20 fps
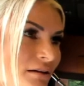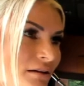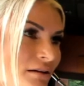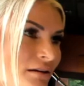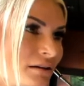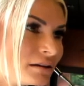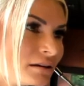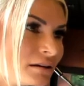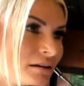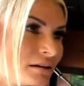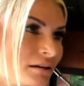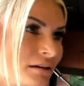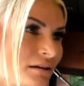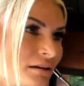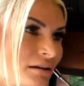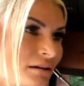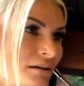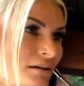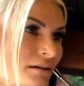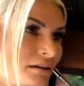
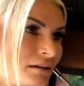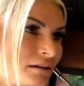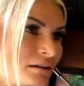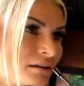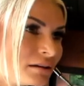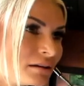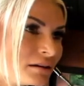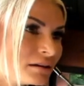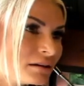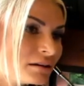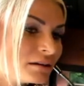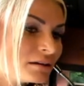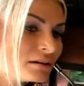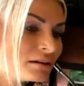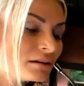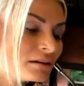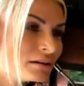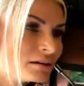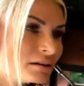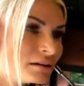
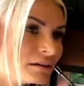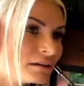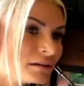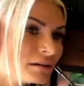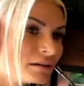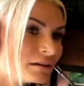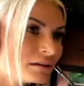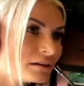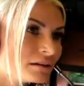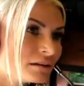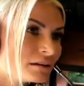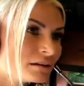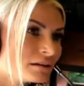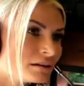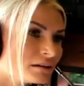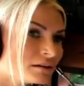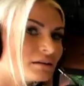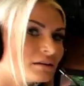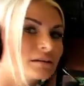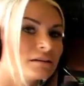
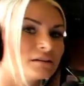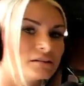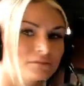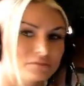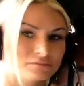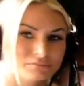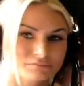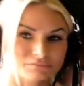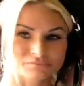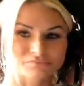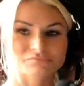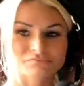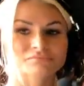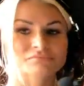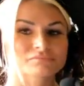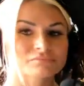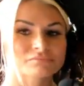[no speech]